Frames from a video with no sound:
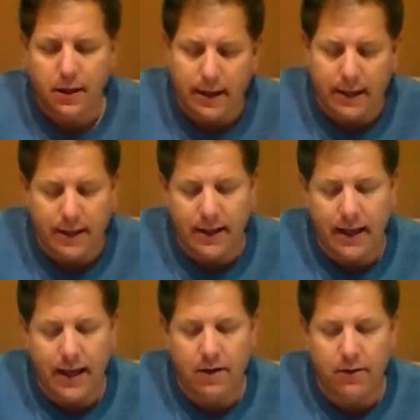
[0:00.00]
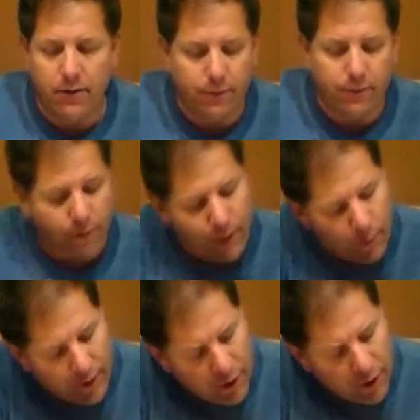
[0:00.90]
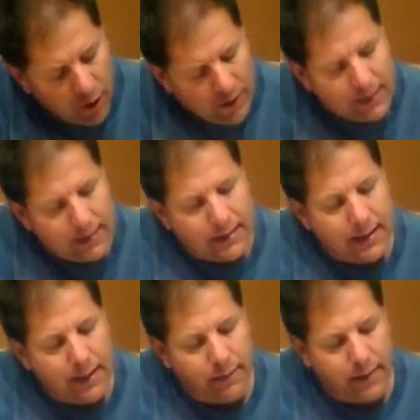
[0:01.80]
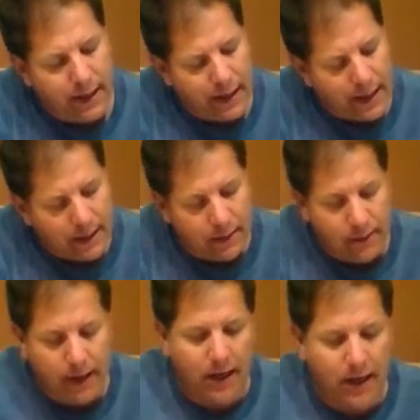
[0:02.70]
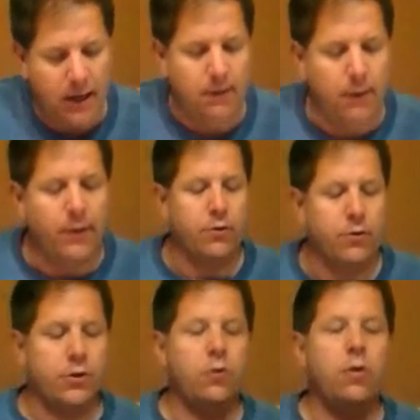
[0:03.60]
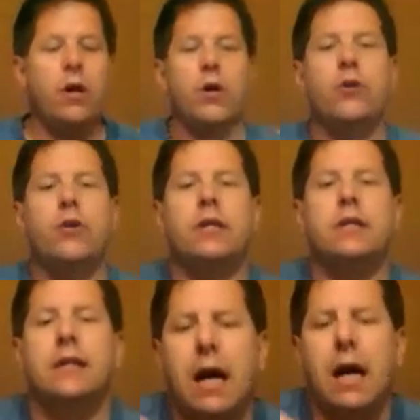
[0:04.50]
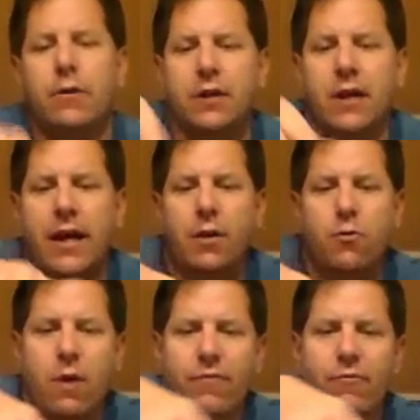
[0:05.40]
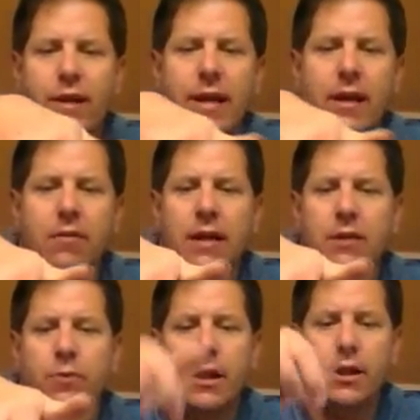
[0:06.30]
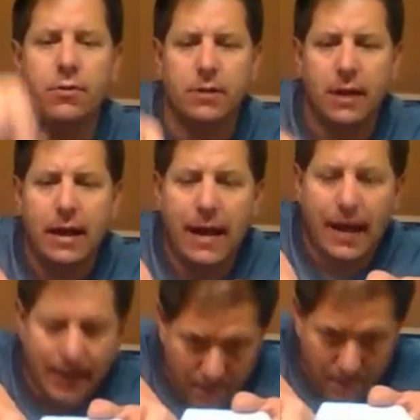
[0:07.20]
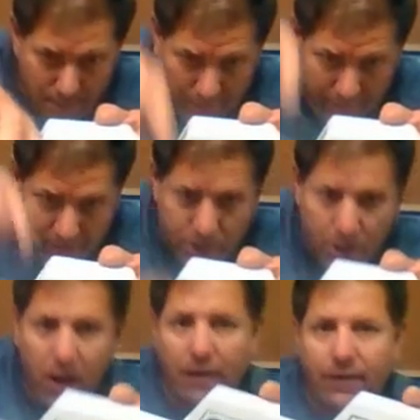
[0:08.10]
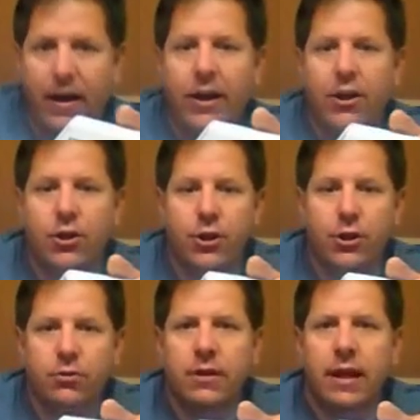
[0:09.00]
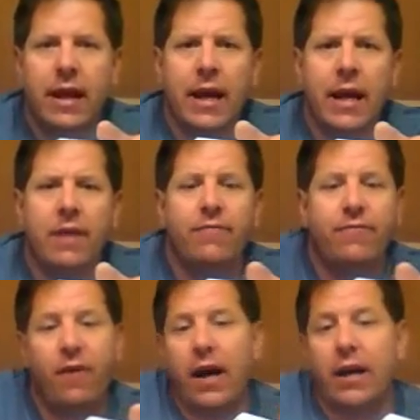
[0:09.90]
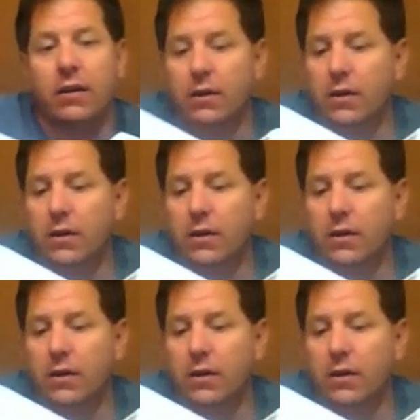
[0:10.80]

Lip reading: And then again for my window I did the same thing, and then I cut out my window. So you can see how it's kind of rough right here. That's what I use. And then to finish it off, I just use a file.